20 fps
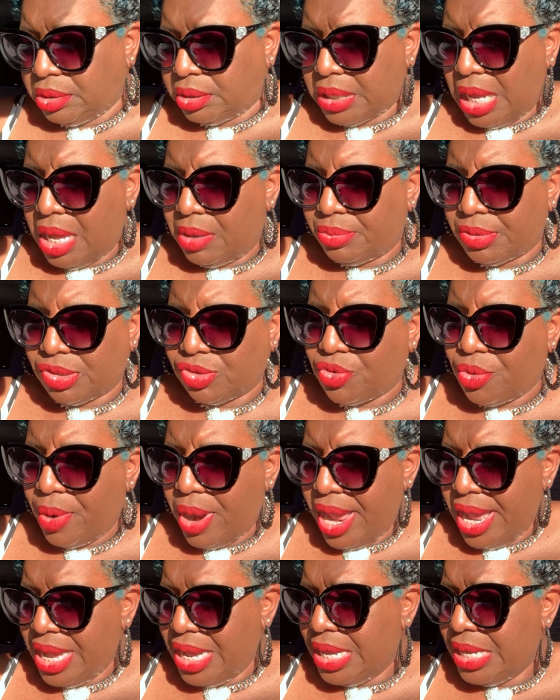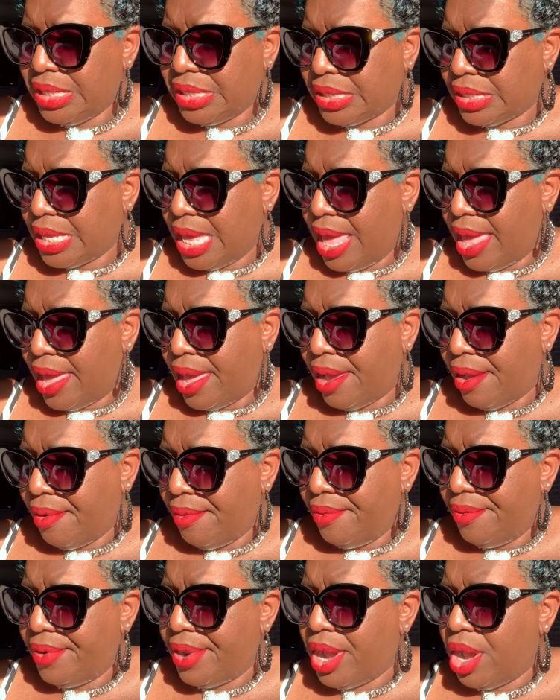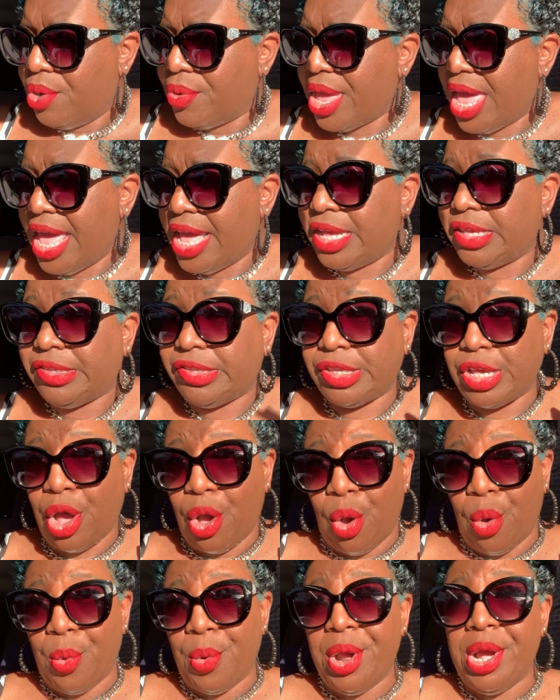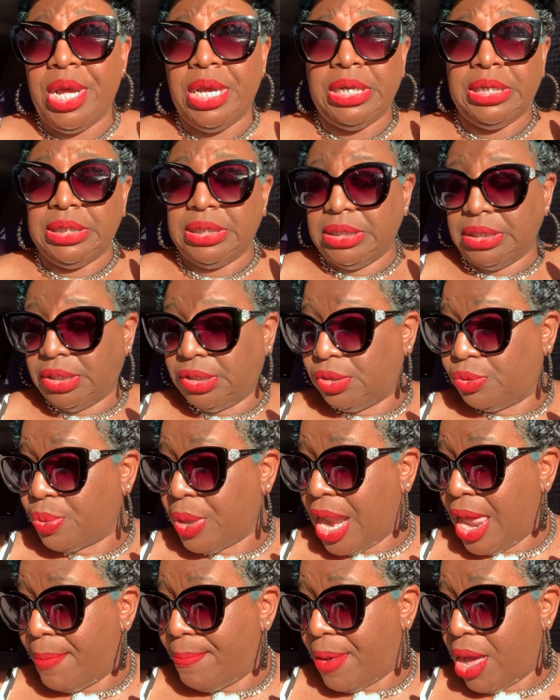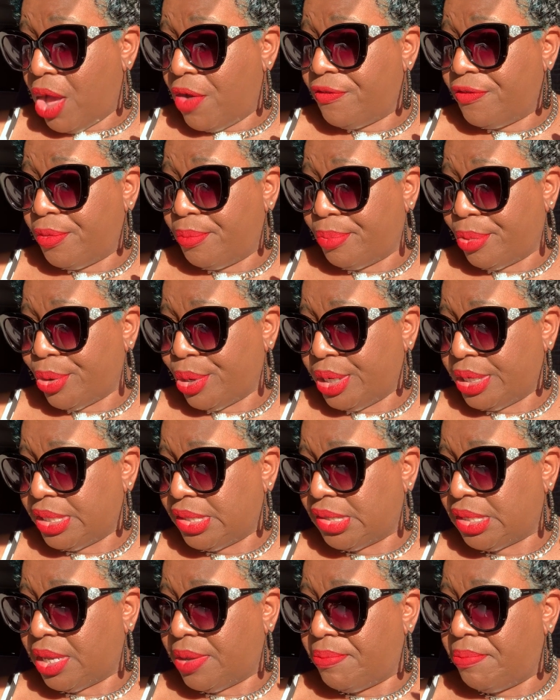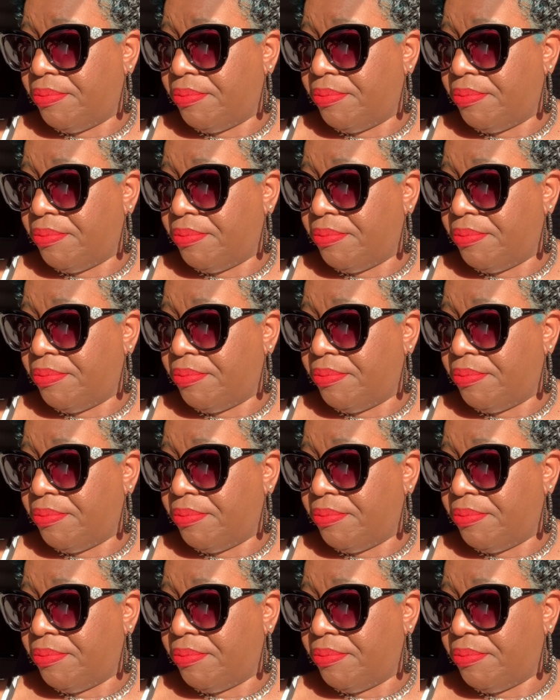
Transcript: That was crazy. Okay, so this is what I bought from Burlington.